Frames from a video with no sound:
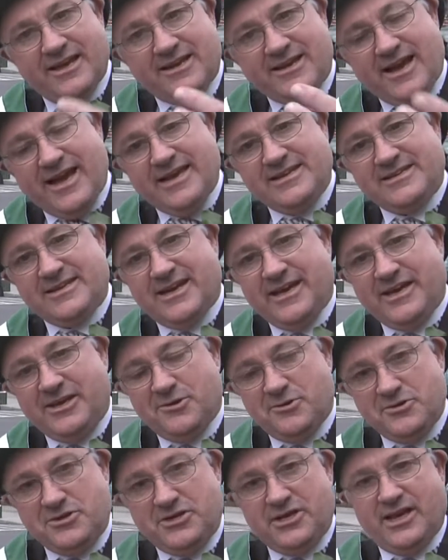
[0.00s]
guys like
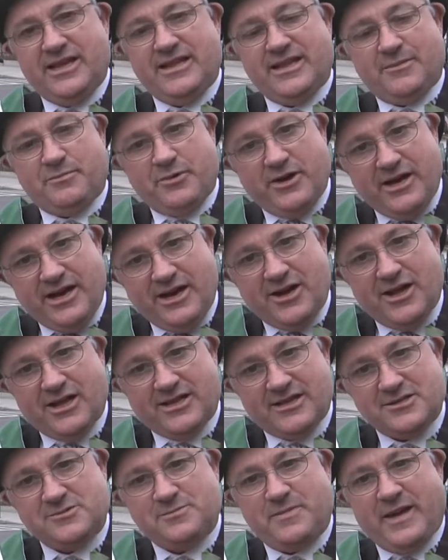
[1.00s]
you, Shane, that bring all
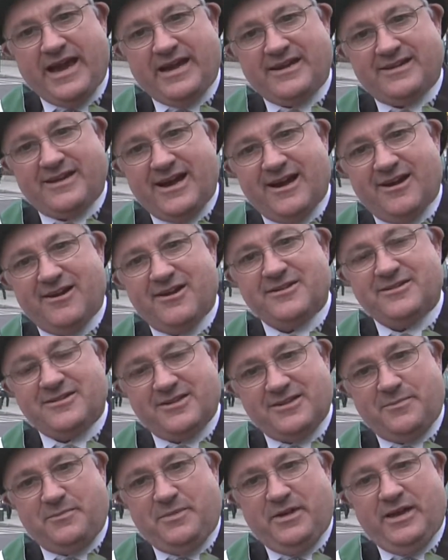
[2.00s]
this back to Ireland, to
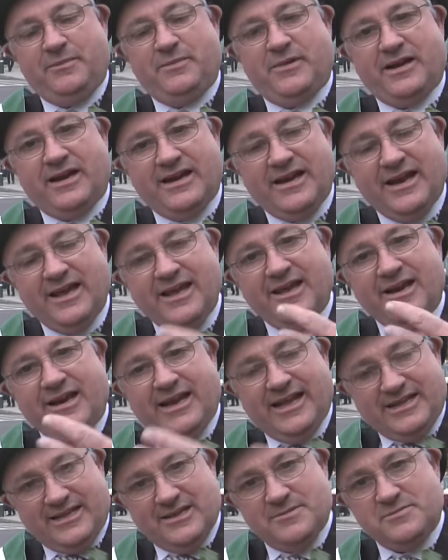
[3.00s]
the people, and
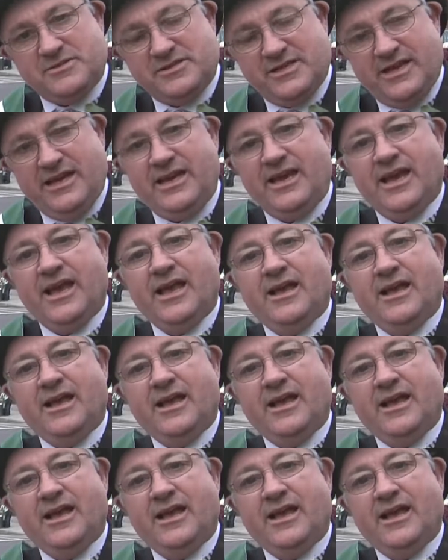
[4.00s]
let them see